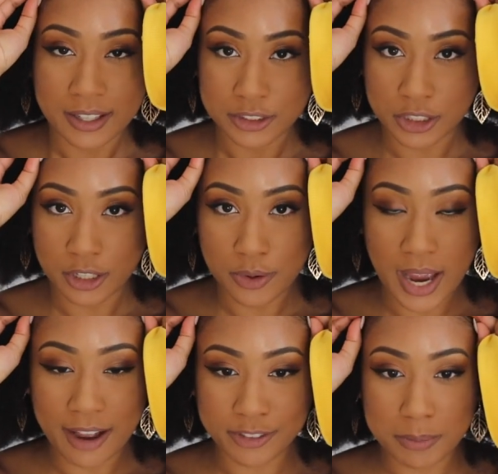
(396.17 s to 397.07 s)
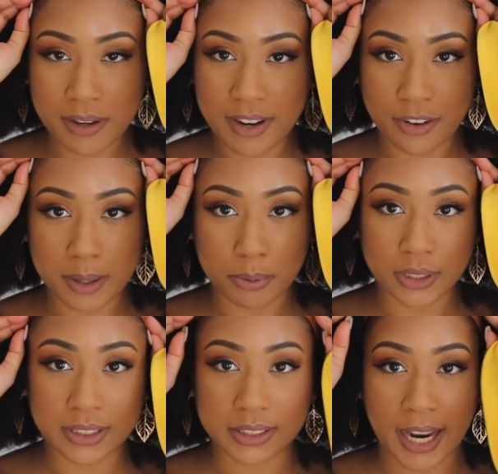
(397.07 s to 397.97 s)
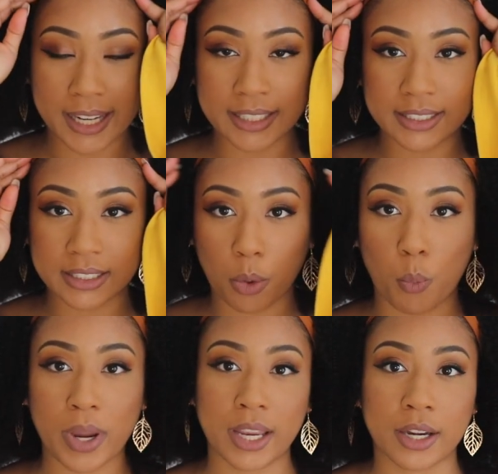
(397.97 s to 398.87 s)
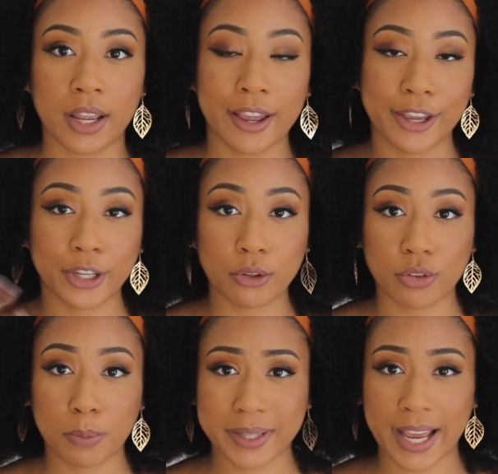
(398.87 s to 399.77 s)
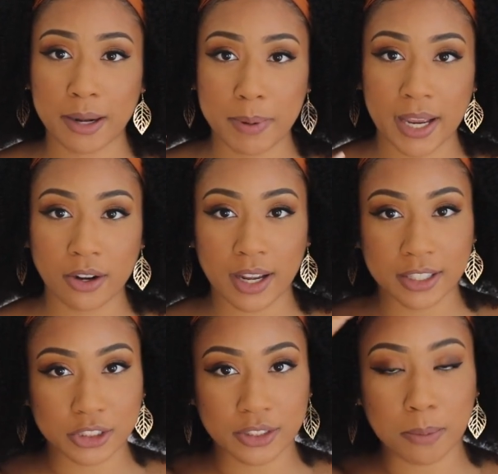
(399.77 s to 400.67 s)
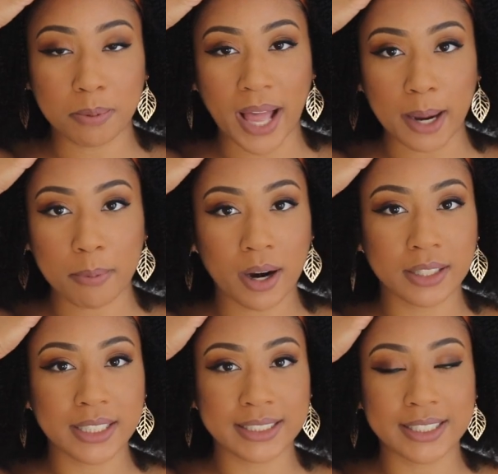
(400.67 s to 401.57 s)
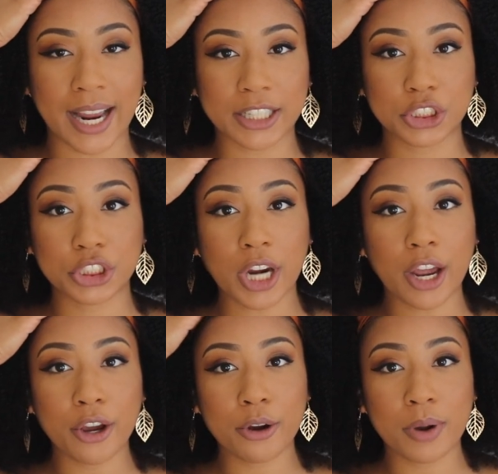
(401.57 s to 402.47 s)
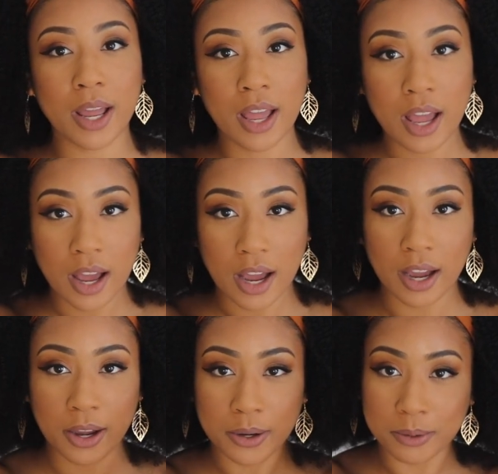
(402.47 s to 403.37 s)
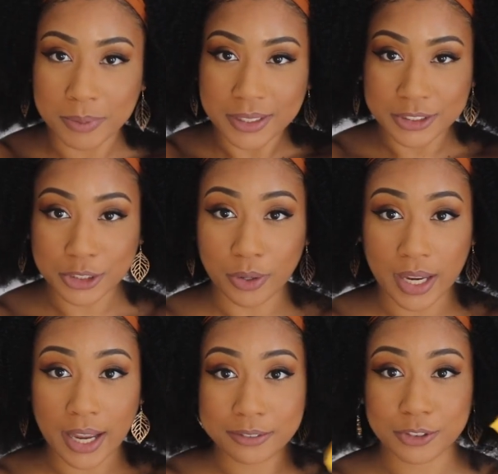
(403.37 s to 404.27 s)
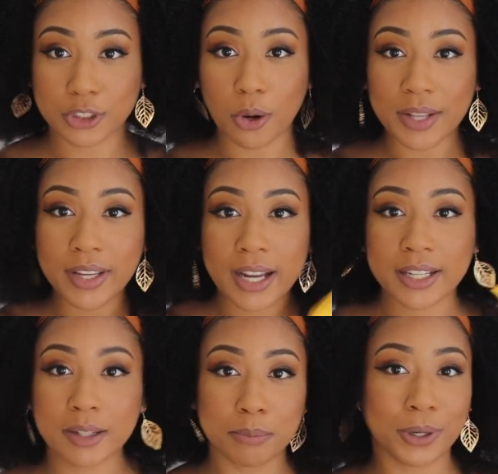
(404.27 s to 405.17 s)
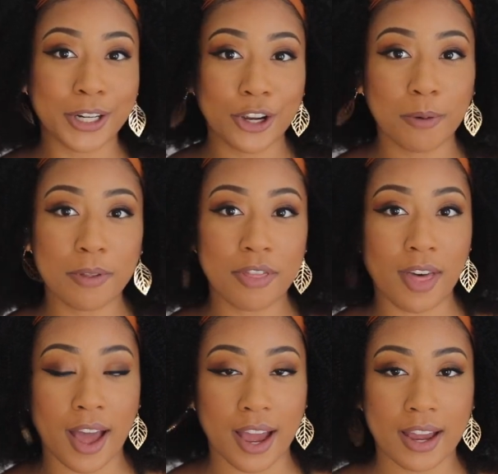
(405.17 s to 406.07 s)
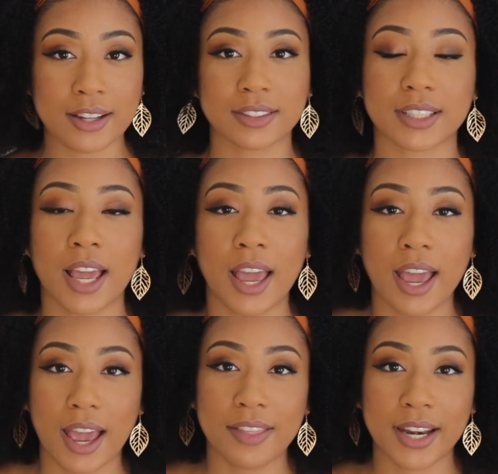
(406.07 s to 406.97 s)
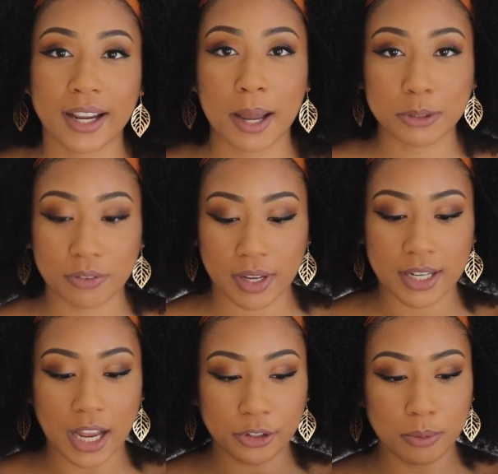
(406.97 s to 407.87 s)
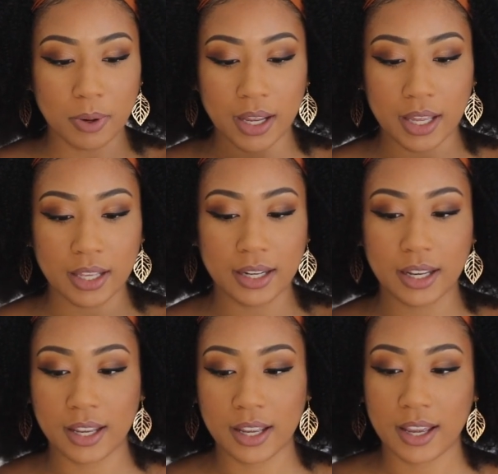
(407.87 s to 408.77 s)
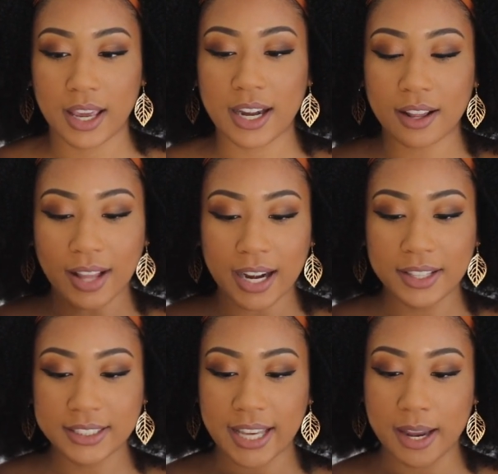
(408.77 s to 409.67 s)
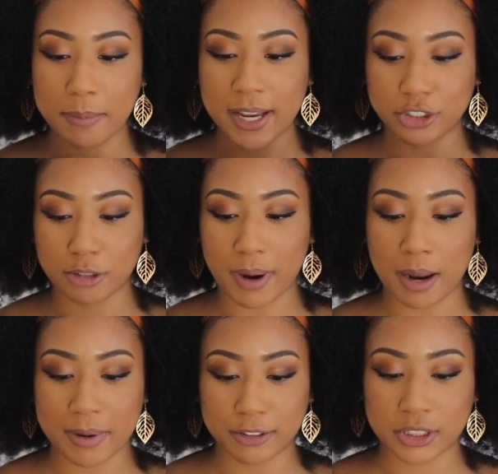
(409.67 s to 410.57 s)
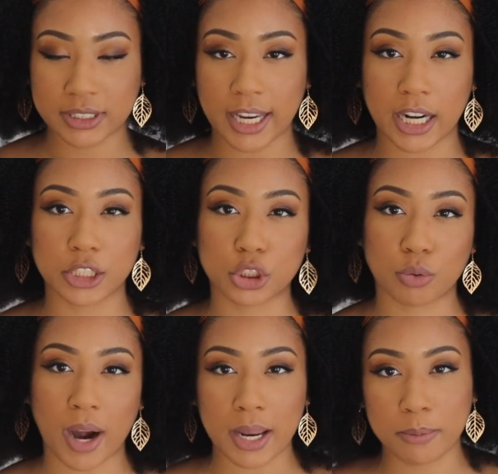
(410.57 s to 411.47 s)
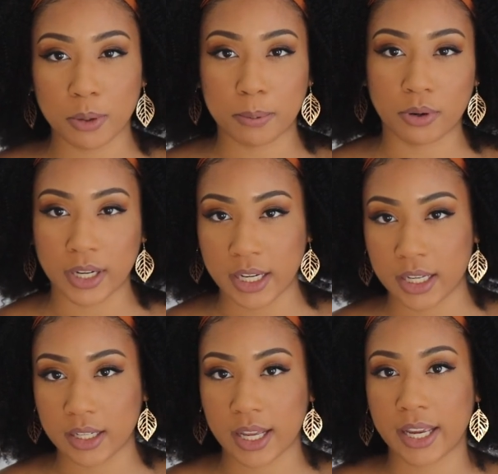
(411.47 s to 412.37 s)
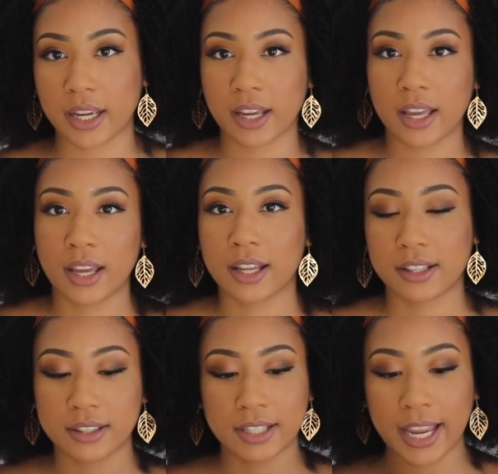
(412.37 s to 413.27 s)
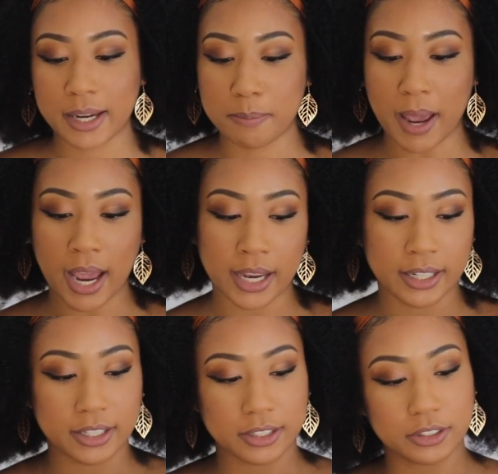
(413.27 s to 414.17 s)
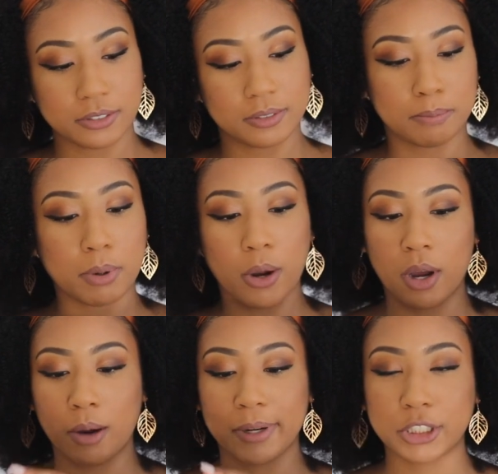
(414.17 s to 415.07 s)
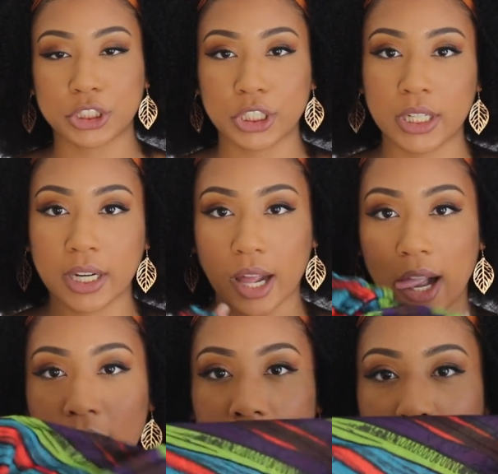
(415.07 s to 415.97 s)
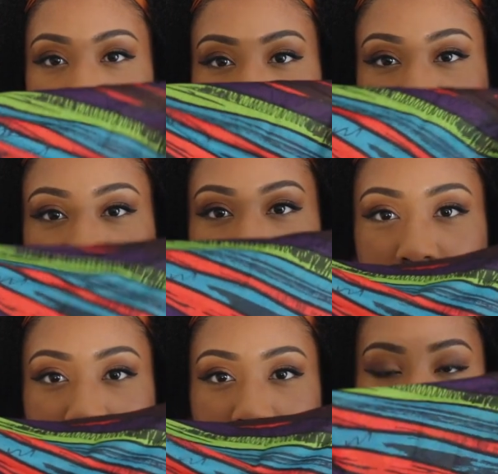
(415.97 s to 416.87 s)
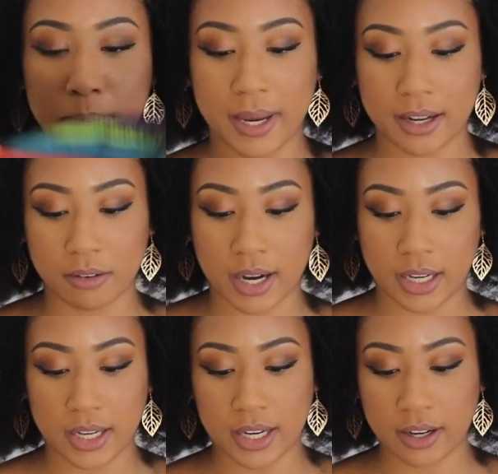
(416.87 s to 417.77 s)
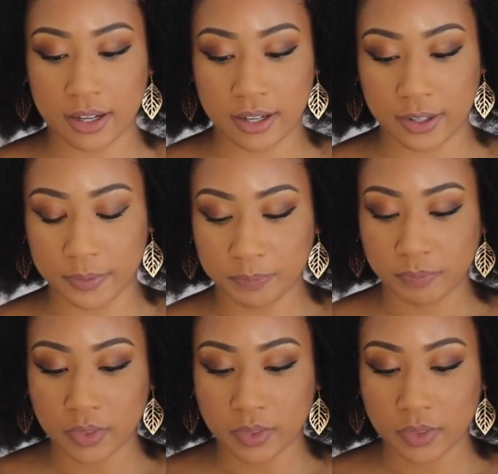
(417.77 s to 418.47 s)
So you have to be very precise when you do put the headband on so the black part does not show. Um, so yeah, so I think I did pretty good with that. And then it comes with another one. And a lot of these headbands remind me of just like a tribal print, like laid back boho-ish look. This is the other headband right here.